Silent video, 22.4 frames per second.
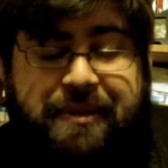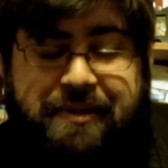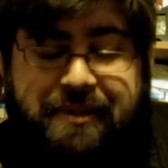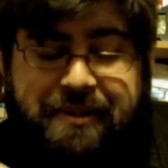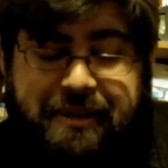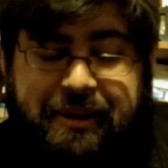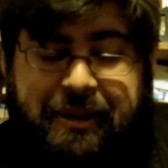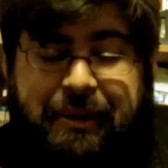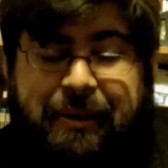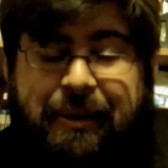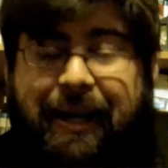
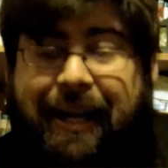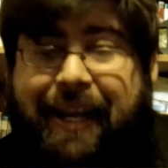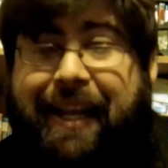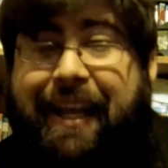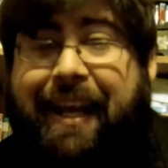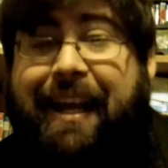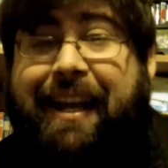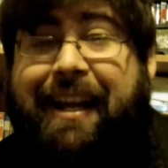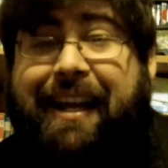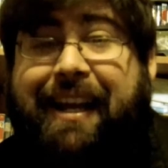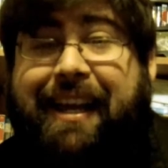So I
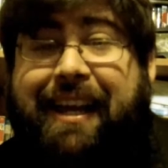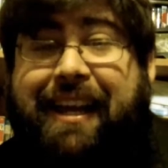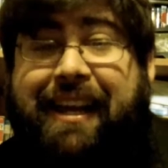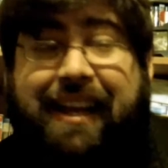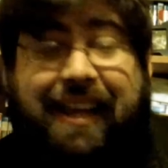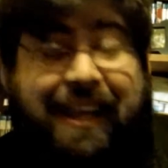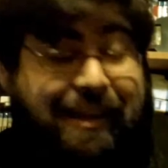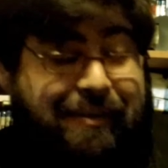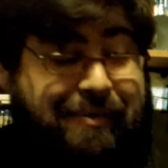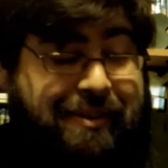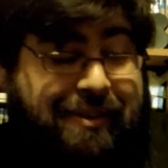gotta
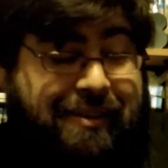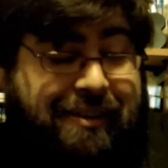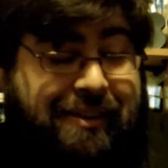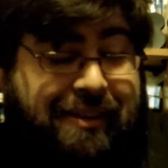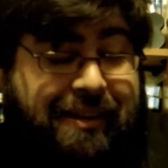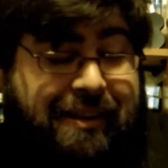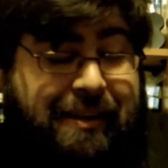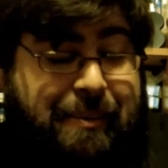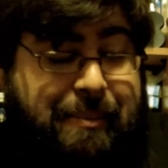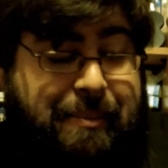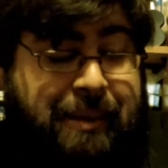kind of give it
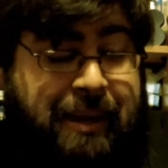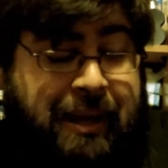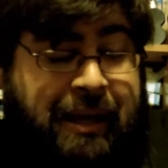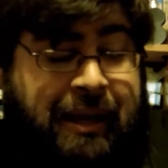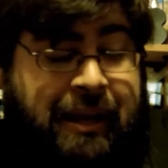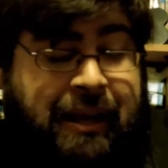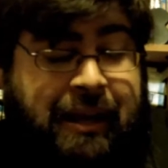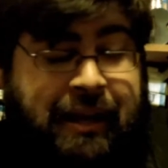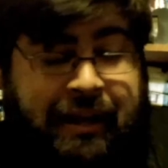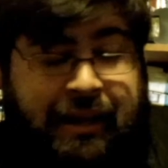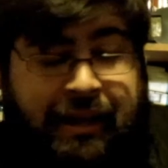to them.
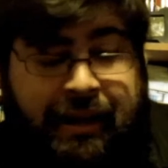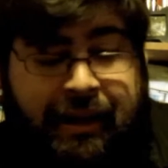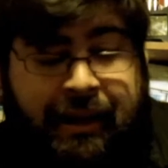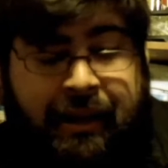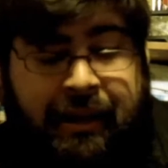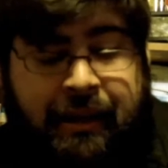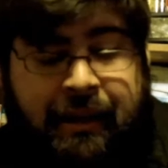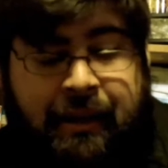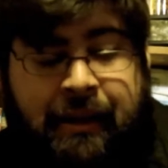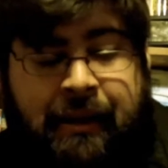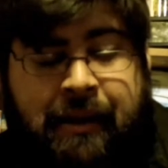
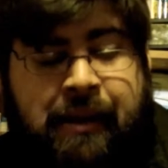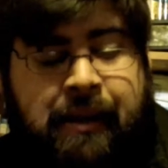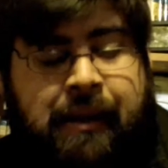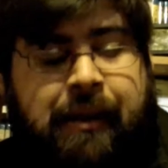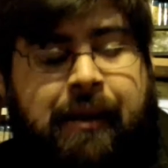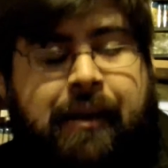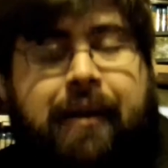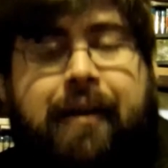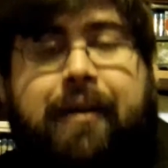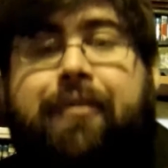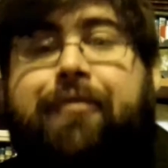
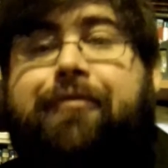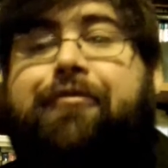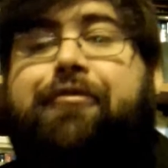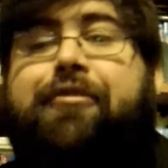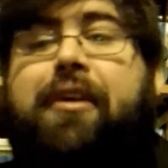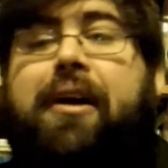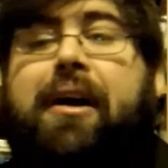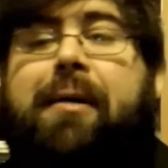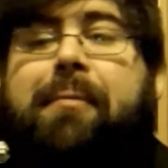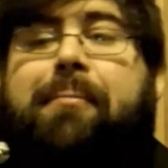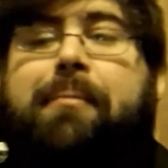
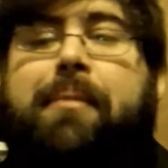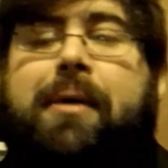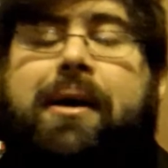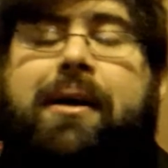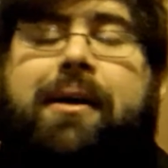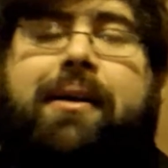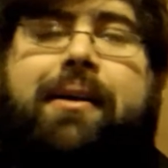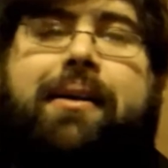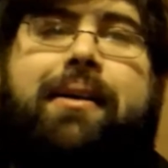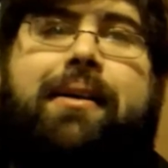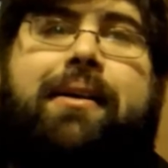From
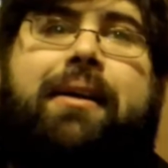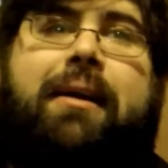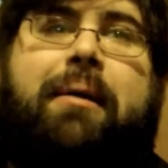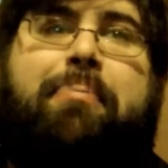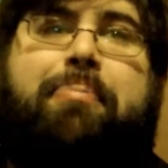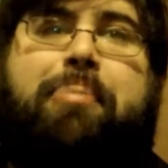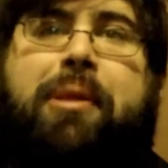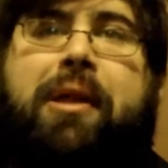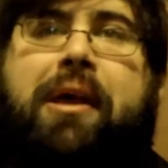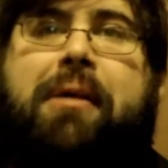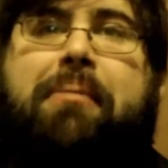a
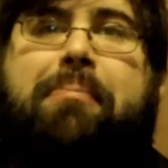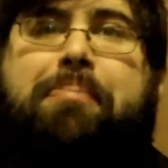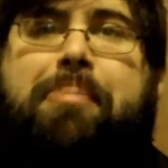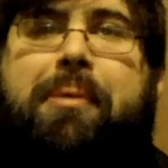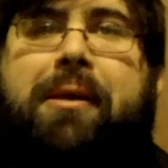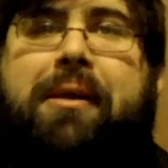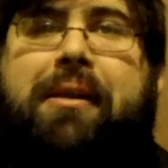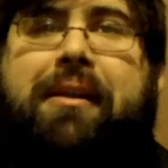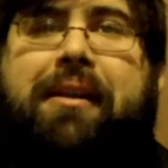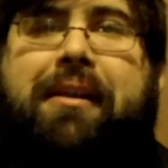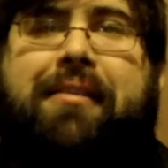
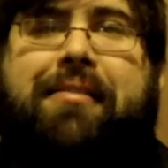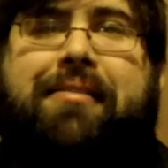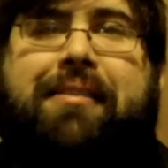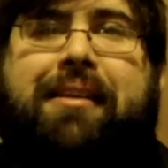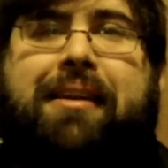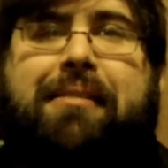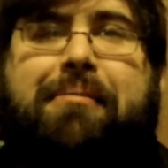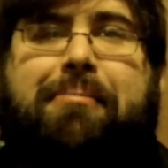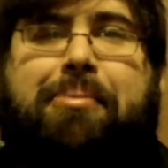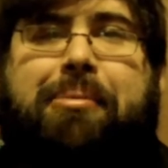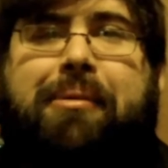playability
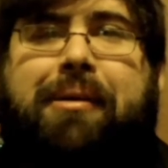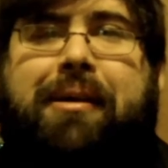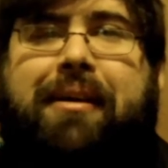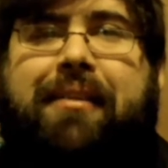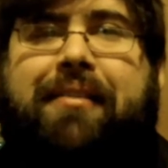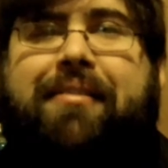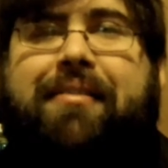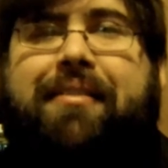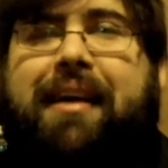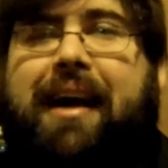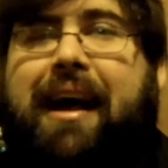
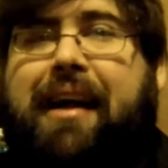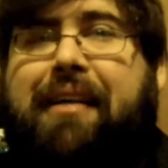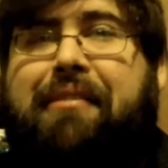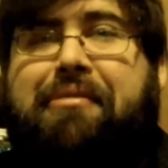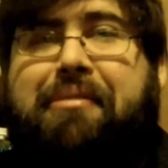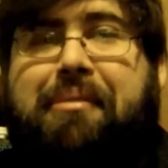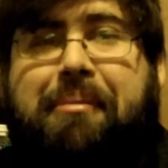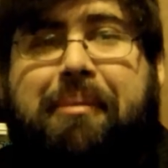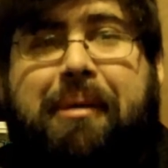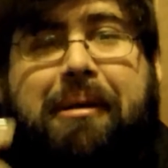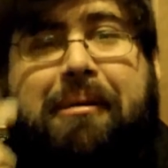standpoint,
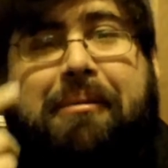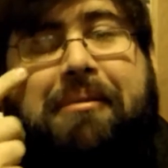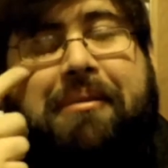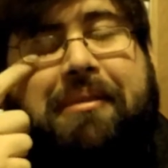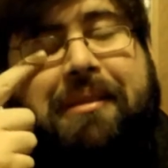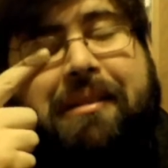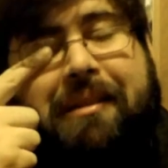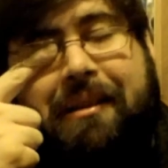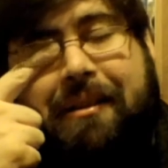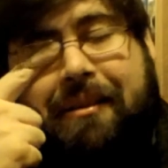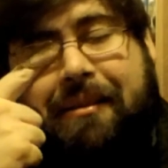aside from it
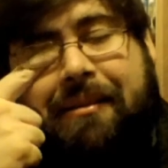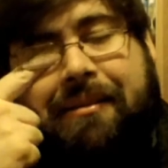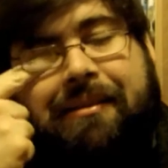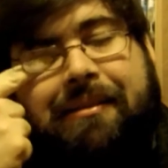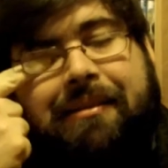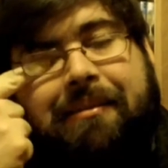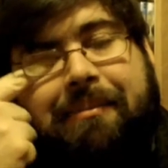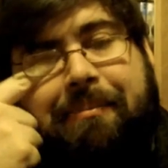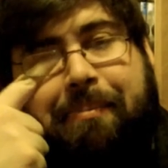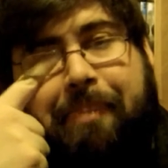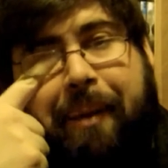
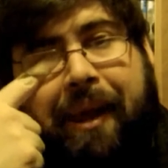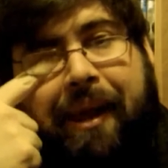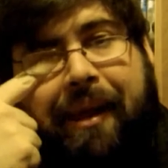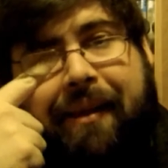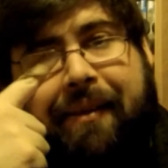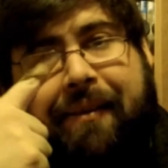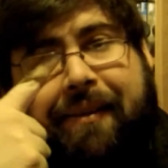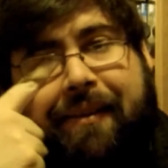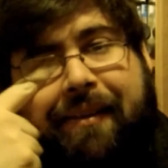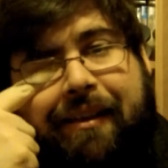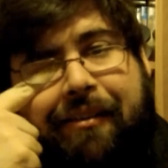
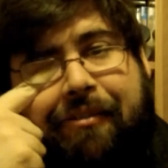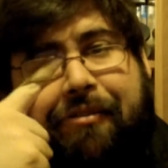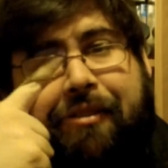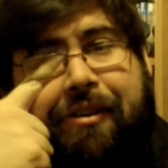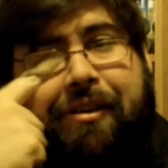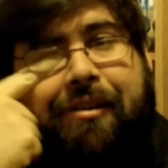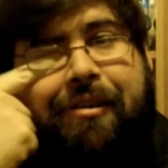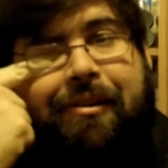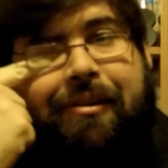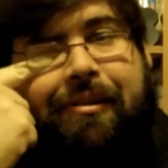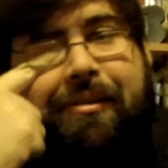being
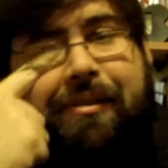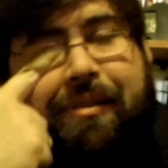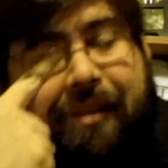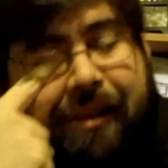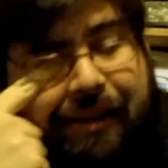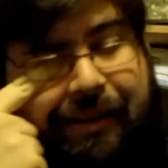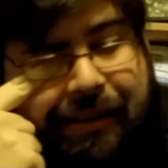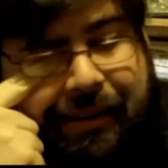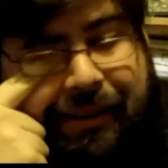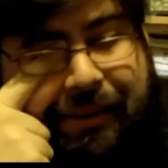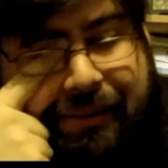difficult,
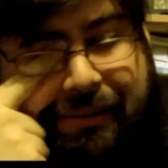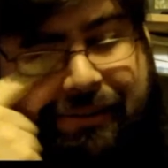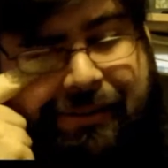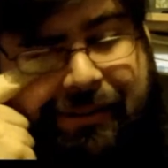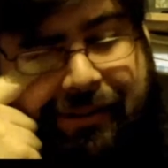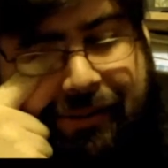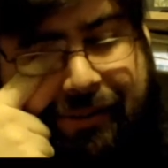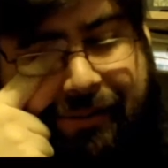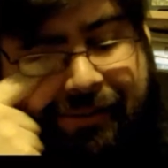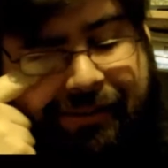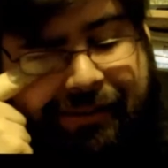at least
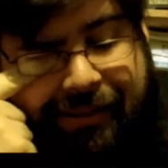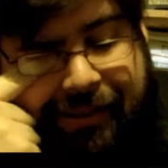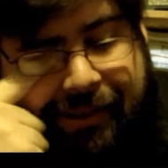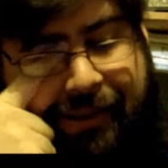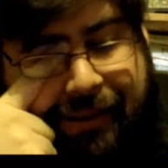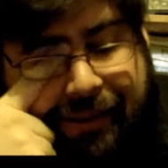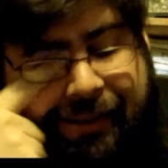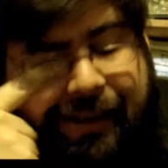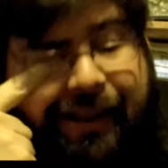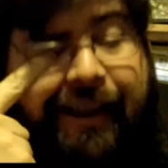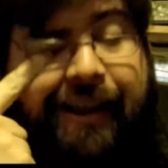Justice
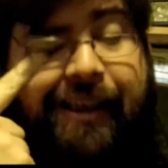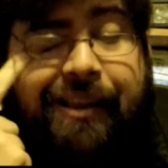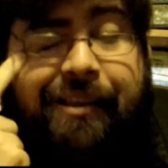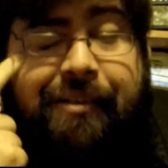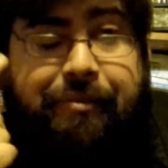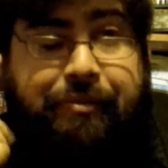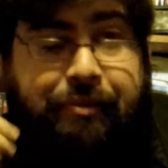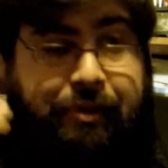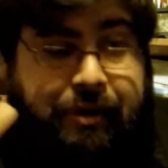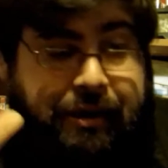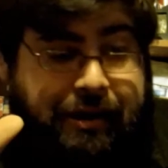League
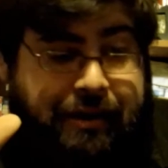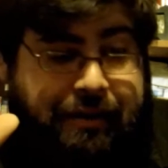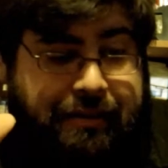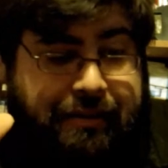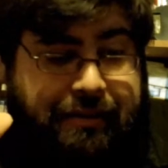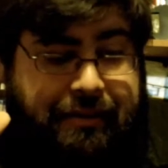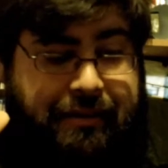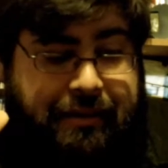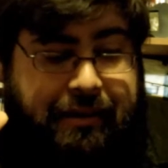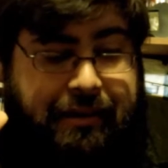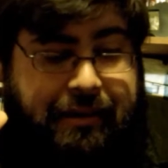Task
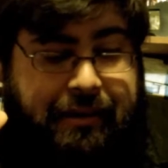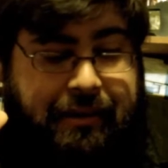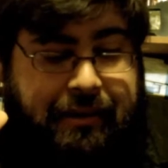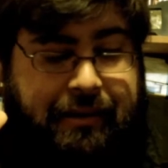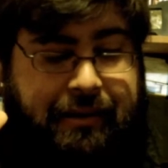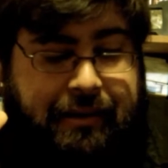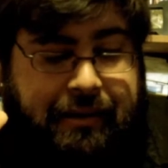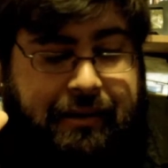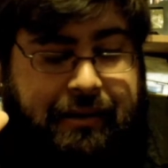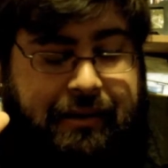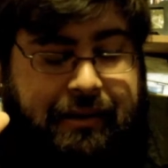Force,
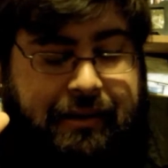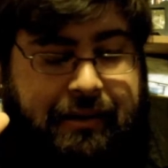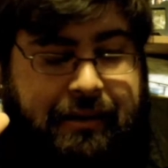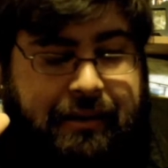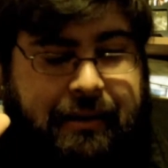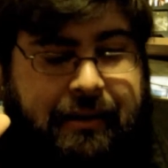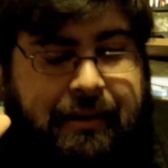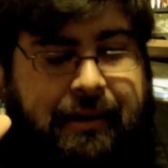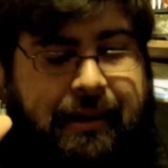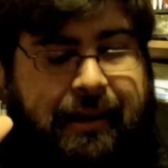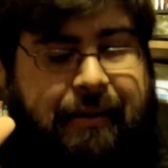
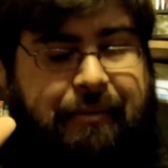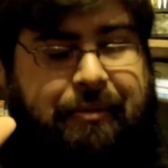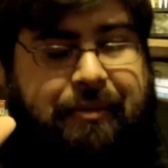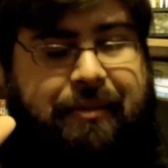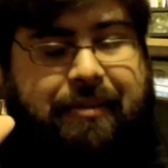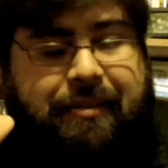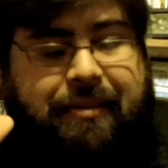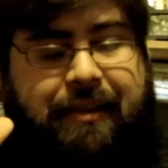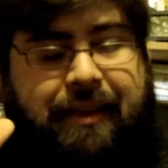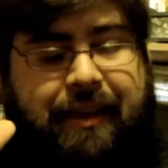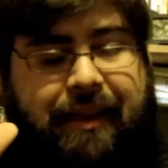I
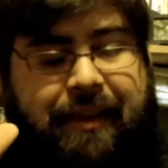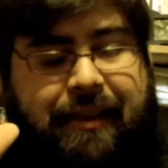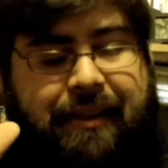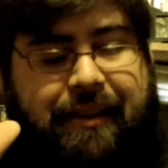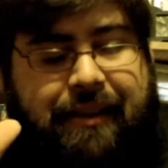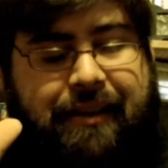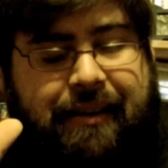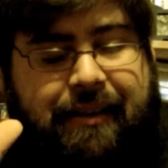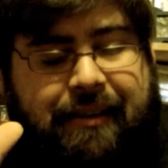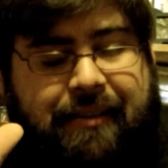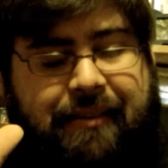would say
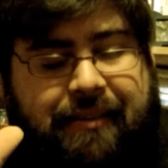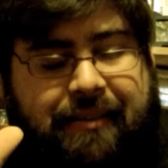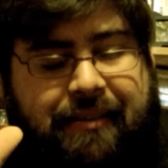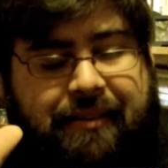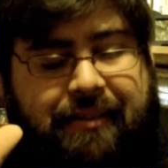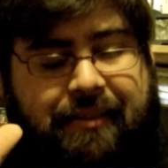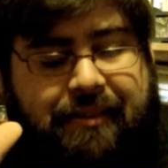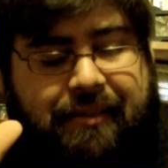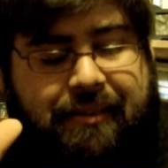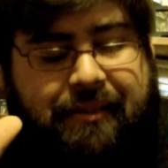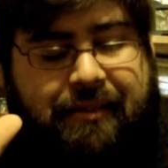that
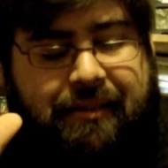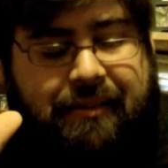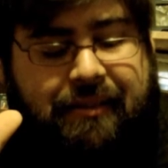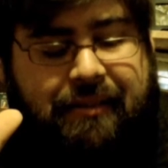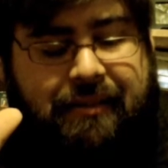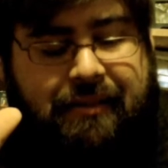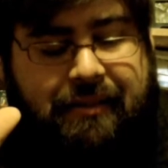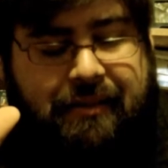it's,